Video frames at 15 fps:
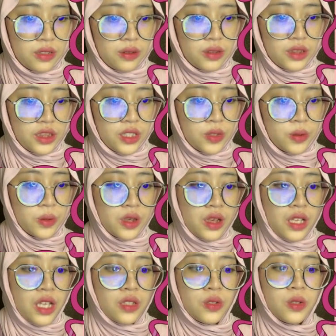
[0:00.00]

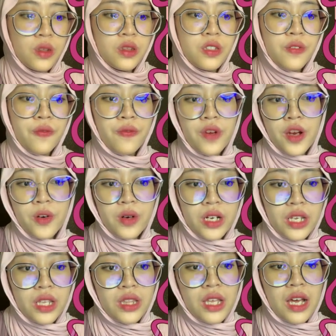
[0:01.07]
Cinderella told the
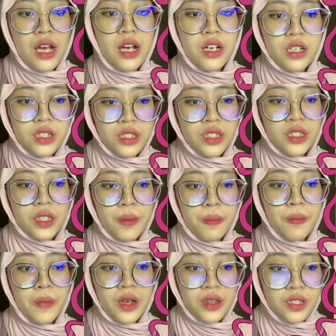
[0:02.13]
fairy that her
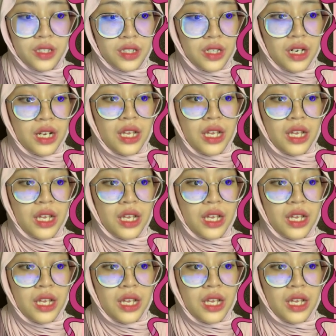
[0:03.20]
stepmother